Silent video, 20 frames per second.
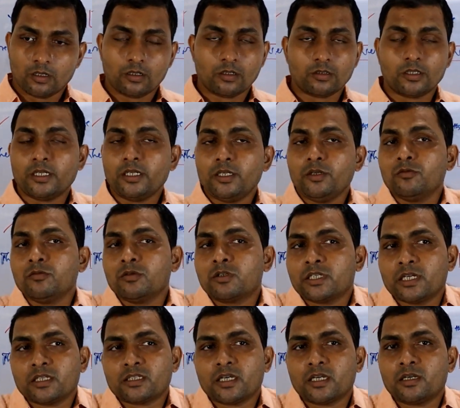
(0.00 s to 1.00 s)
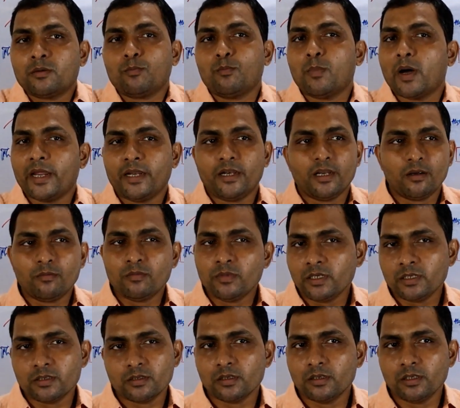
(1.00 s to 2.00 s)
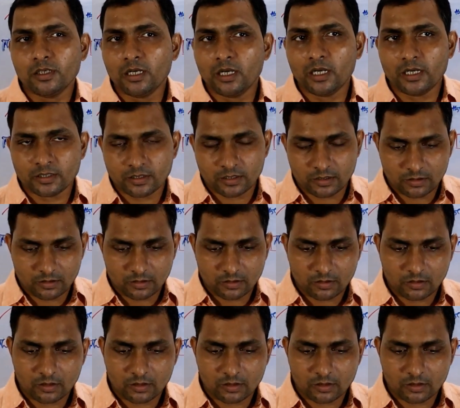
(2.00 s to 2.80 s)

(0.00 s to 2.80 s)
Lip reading: then you will say, sir, my name is Nilesh.